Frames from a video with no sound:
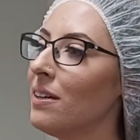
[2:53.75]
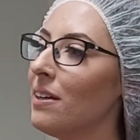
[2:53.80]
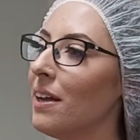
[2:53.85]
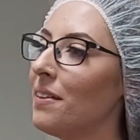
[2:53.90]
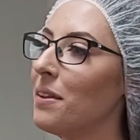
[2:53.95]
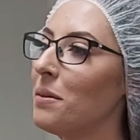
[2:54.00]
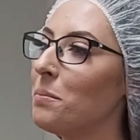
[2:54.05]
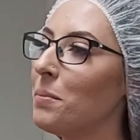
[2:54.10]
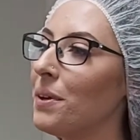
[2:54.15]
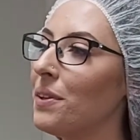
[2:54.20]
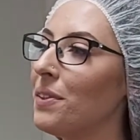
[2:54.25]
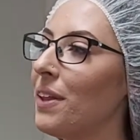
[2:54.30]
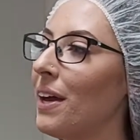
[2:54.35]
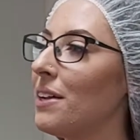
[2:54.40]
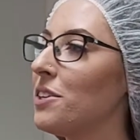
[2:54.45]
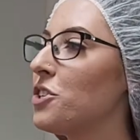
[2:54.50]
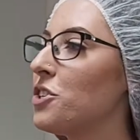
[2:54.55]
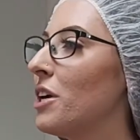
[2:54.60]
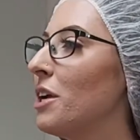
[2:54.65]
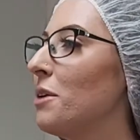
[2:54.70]
and then put
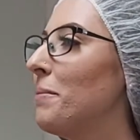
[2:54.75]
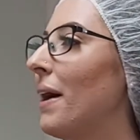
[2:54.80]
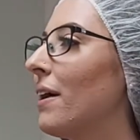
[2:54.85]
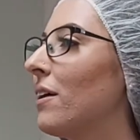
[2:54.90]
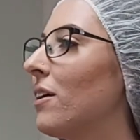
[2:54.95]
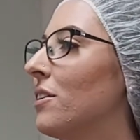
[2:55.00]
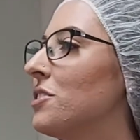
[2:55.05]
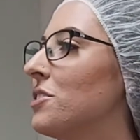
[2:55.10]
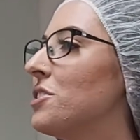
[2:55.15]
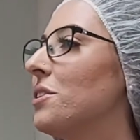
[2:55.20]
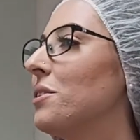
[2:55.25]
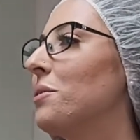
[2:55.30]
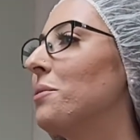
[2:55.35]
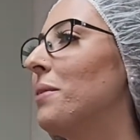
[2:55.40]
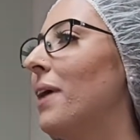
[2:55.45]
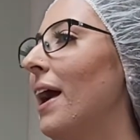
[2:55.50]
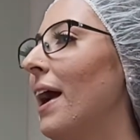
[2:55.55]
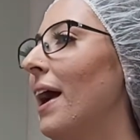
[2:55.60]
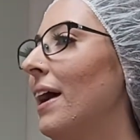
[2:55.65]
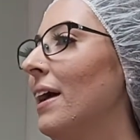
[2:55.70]
that tray back onto the
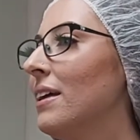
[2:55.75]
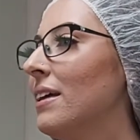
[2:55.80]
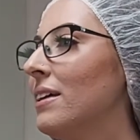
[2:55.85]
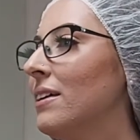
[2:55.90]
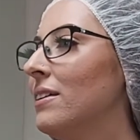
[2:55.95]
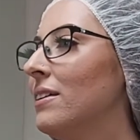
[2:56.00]
rack.